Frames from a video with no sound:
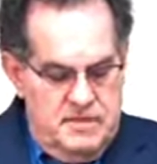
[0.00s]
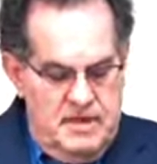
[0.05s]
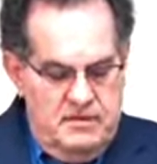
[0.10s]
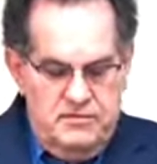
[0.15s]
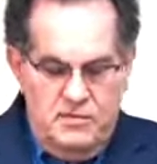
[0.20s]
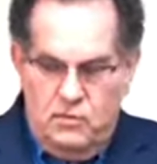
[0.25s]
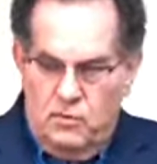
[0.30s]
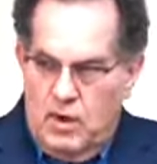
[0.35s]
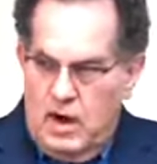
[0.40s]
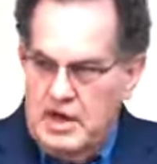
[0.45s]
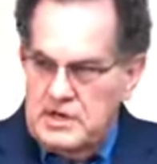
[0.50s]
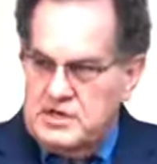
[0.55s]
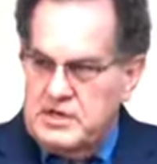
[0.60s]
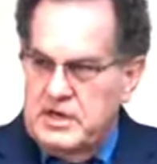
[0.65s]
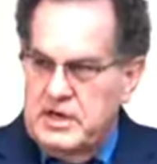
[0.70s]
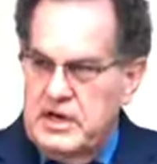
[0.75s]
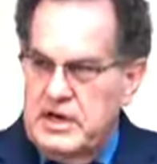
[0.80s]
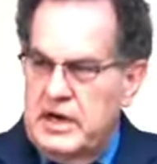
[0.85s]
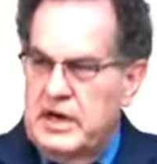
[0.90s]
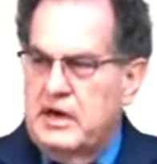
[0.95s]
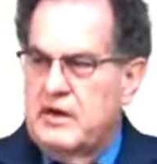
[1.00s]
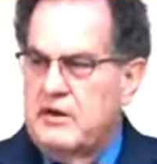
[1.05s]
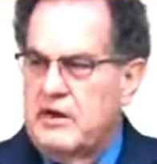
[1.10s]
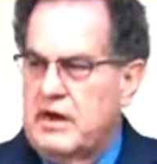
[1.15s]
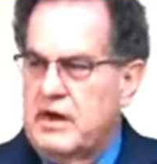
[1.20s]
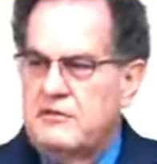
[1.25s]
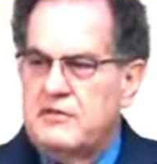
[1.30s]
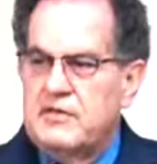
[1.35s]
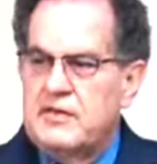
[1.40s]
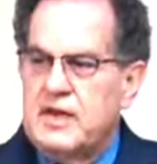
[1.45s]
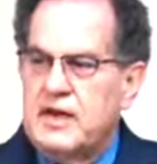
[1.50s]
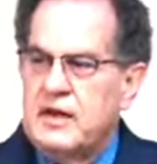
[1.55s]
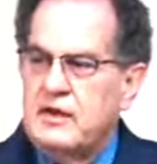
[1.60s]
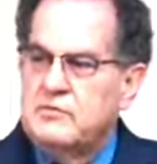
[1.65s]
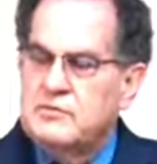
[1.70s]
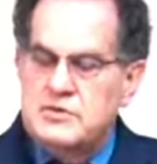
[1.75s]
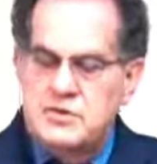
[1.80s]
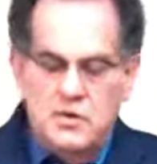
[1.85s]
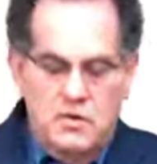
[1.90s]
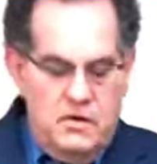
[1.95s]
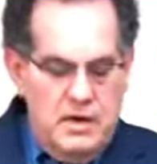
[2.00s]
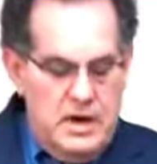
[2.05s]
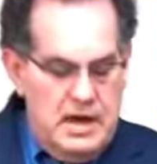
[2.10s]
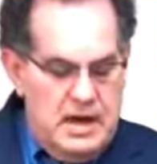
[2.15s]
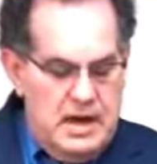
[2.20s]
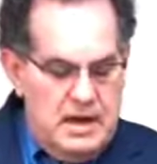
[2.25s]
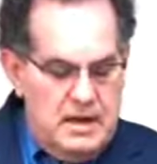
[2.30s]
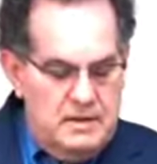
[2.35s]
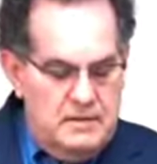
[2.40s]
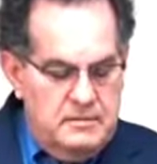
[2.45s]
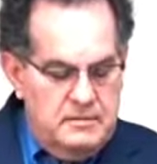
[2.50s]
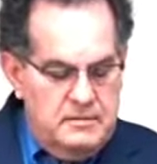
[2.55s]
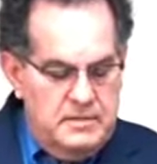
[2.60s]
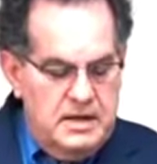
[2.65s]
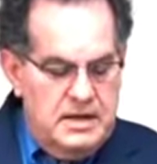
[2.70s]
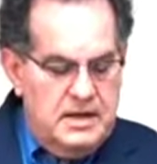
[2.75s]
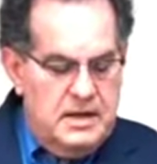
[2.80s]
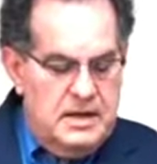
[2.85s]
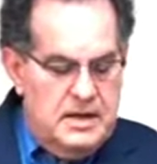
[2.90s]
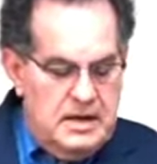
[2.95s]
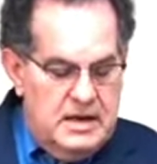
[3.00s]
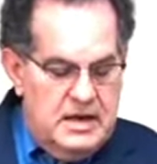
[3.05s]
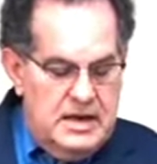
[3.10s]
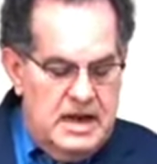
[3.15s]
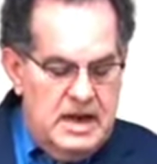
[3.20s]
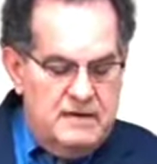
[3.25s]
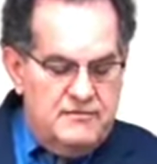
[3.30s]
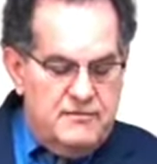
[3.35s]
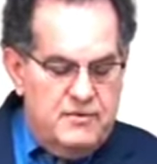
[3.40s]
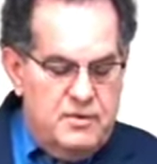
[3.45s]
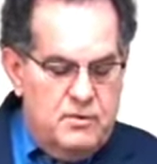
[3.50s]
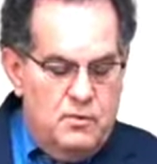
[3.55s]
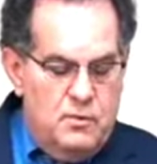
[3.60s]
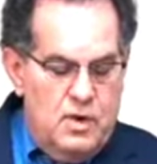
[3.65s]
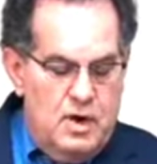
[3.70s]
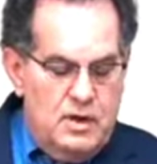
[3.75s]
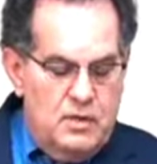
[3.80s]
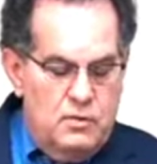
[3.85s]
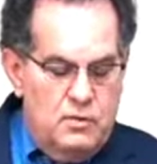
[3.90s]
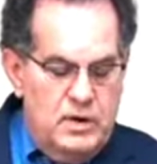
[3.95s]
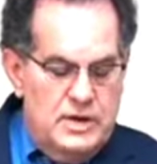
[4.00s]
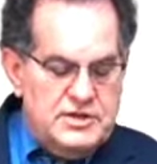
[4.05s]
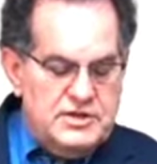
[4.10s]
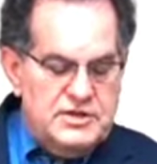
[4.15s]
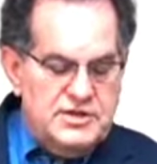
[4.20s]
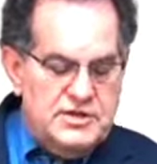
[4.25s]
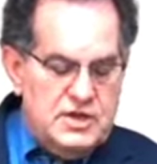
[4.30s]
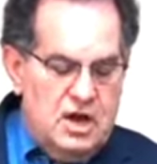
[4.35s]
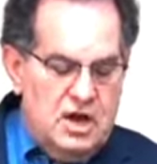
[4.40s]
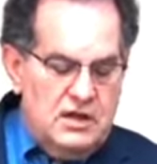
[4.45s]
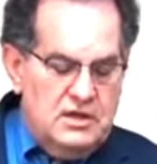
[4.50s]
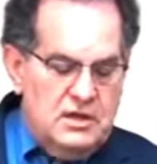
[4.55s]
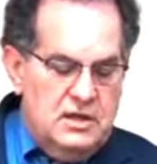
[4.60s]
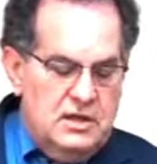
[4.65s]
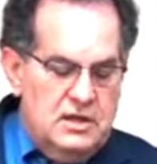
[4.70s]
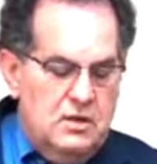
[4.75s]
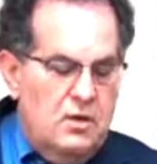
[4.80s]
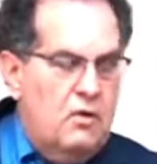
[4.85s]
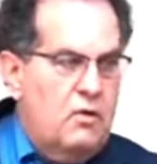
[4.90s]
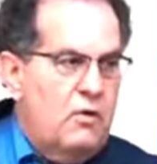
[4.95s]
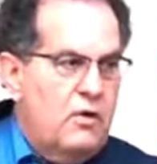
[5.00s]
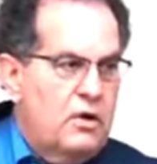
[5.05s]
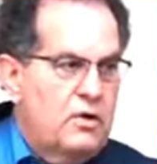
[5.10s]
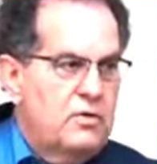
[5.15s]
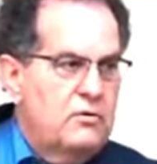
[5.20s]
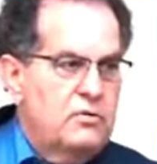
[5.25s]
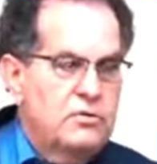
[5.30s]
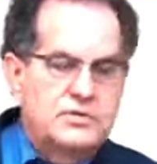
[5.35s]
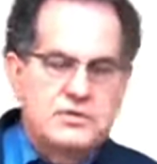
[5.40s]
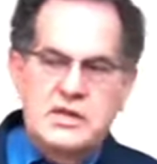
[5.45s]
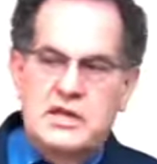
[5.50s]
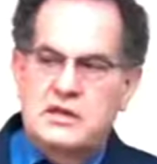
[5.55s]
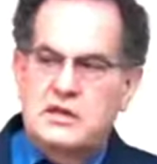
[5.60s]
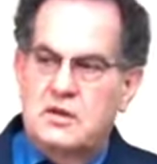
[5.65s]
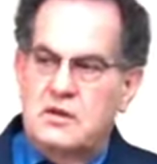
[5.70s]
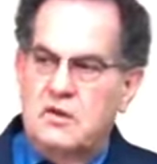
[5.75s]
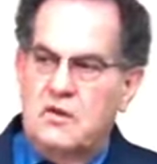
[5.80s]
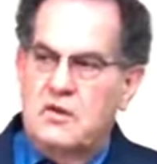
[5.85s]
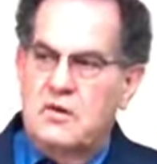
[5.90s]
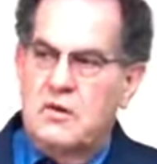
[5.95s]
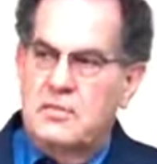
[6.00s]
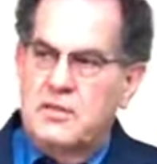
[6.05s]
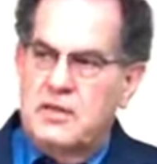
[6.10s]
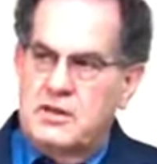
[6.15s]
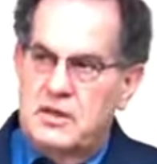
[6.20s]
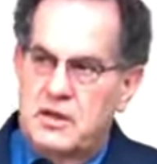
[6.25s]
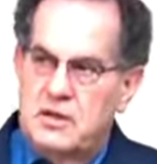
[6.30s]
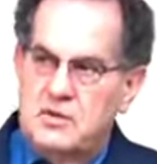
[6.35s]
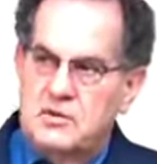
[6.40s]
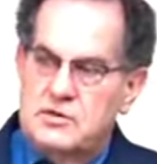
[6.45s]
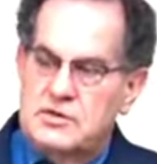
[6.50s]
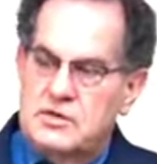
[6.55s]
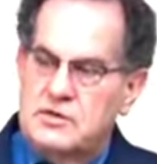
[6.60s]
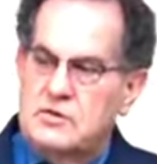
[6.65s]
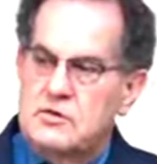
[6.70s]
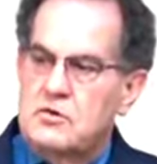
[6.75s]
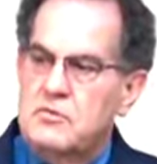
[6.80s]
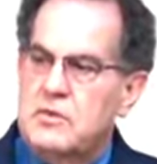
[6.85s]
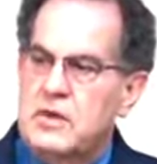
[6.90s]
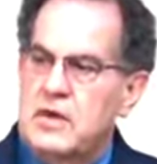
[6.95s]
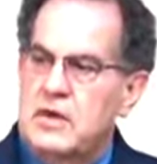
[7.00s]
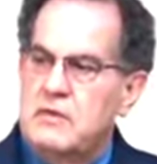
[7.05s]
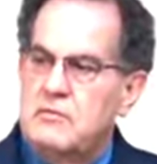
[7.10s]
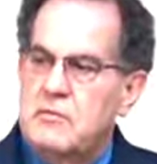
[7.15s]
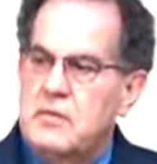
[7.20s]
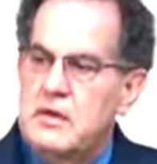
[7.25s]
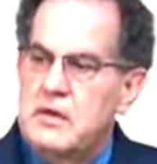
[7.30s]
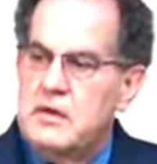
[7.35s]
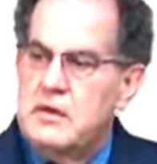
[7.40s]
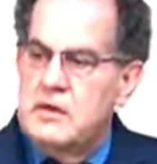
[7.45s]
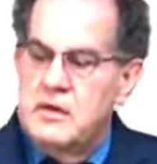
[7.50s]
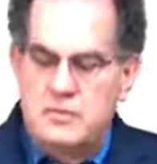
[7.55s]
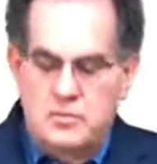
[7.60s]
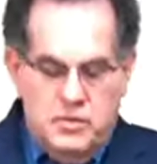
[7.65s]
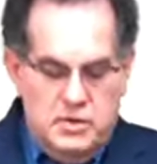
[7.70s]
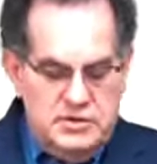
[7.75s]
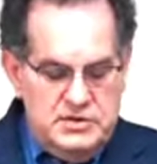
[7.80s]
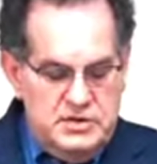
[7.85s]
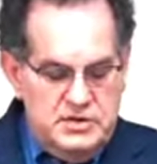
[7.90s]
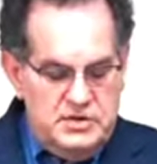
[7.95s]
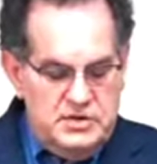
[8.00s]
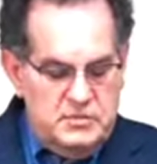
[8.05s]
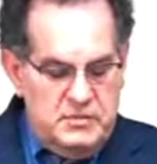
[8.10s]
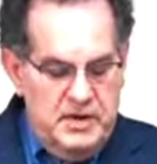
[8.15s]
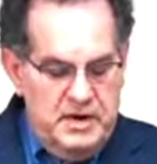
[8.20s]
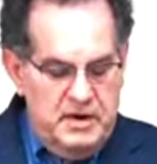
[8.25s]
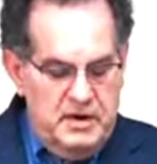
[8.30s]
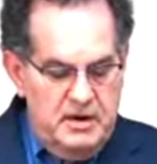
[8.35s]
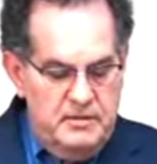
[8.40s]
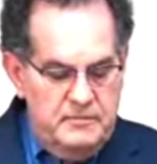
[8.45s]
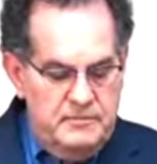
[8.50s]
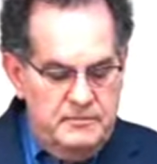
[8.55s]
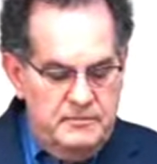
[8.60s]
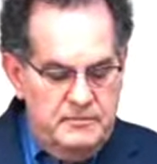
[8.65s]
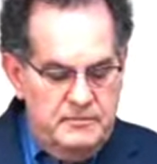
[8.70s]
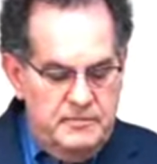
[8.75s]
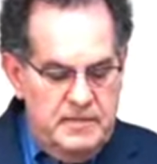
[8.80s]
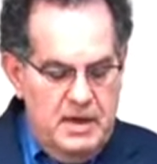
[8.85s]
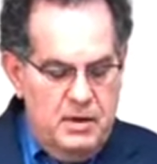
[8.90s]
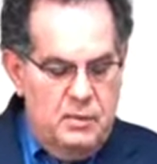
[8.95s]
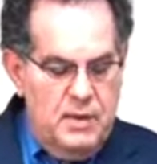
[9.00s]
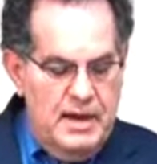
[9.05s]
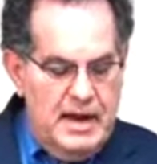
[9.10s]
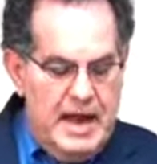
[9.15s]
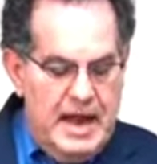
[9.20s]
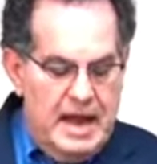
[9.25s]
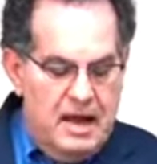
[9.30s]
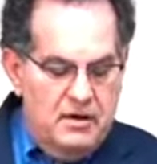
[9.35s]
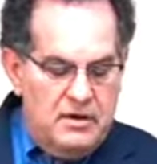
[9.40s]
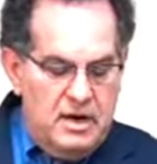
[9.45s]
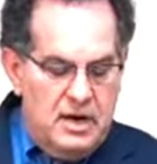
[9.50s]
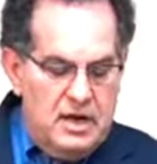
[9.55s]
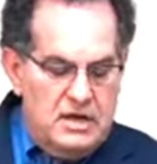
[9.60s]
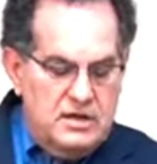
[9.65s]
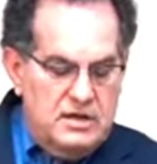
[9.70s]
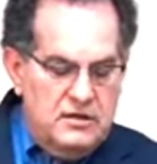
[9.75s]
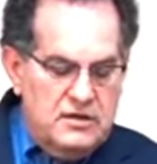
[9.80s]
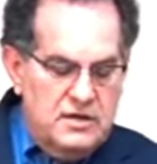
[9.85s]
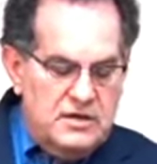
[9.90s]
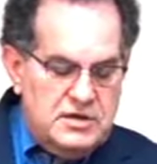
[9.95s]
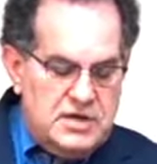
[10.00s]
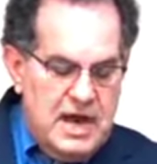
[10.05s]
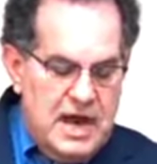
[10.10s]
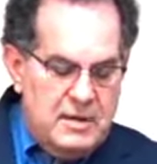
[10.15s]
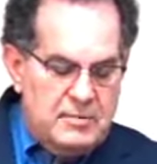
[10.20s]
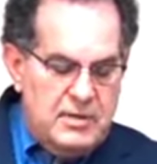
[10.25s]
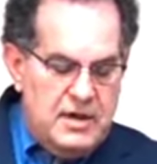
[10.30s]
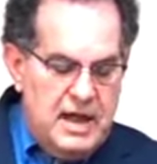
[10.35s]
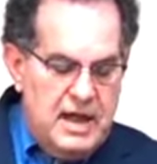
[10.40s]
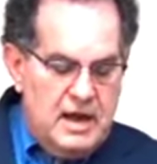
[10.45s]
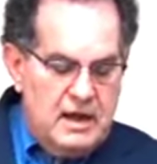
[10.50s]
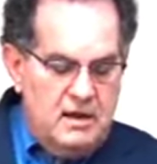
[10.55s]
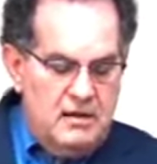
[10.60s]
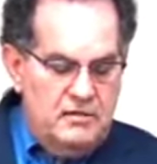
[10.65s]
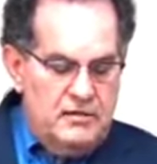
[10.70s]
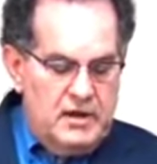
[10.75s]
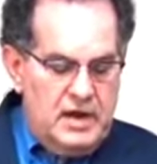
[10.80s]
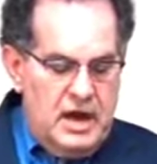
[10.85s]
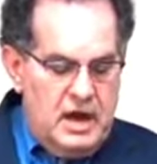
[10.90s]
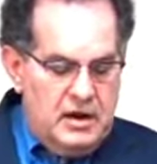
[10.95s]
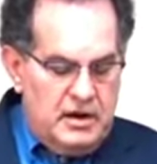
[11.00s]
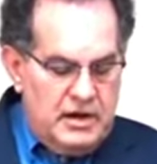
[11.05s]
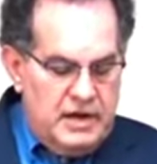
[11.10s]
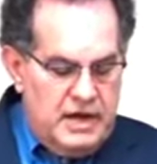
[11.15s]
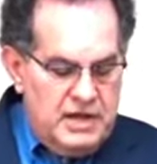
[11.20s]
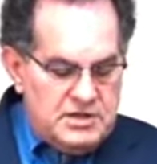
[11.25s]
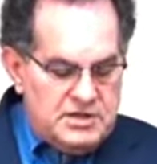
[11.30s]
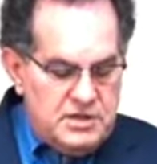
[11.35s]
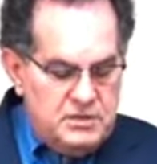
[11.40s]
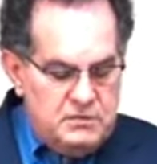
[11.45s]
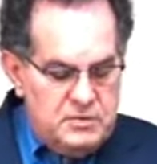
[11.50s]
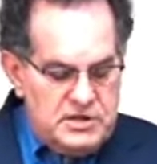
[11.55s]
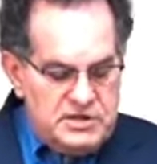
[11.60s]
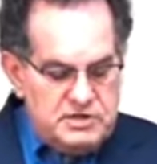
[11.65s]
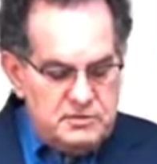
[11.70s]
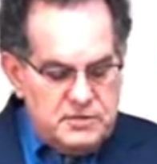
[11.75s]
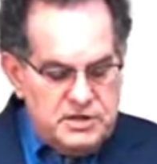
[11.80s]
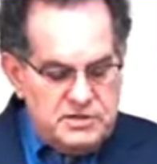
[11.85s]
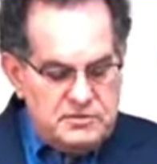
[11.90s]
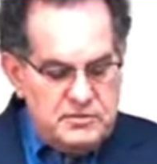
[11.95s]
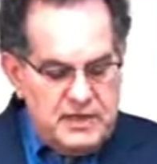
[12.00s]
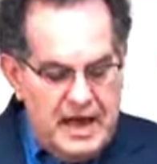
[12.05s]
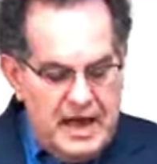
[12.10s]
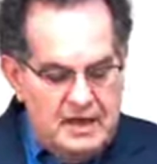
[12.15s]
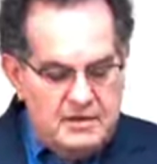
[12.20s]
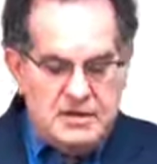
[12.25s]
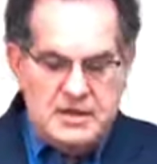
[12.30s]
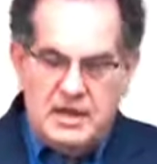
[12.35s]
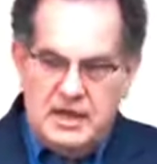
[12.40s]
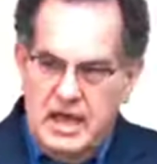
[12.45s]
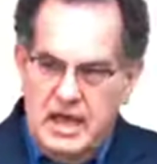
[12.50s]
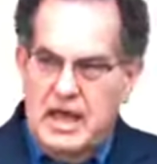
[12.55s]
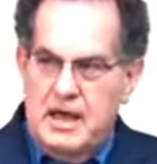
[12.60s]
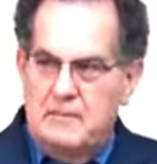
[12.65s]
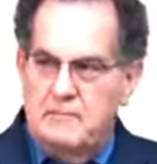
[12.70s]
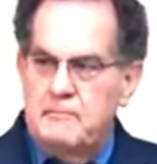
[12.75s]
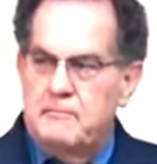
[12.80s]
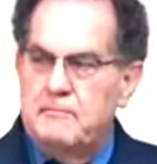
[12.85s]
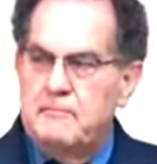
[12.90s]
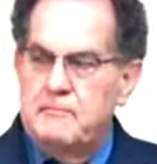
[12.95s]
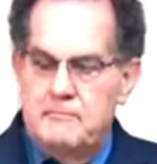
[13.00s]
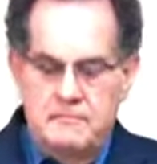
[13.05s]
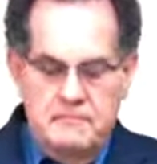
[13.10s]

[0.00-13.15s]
even watching and hearing everything that was going on. But Every one which sought the Lord, who will seek the Lord, but those in whom he puts his spirit. They went out under the tabernacle of the congregation which was without the camp.